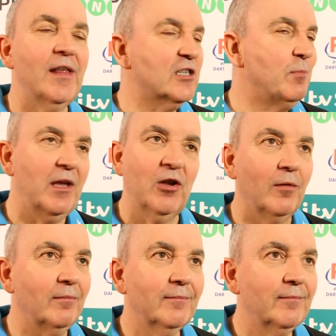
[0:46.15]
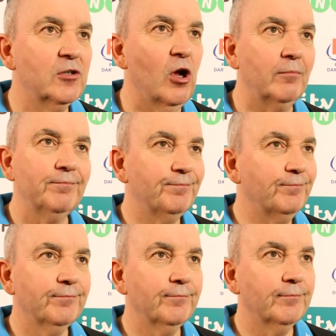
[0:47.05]
that's me
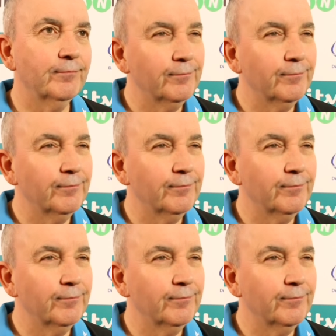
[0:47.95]
done.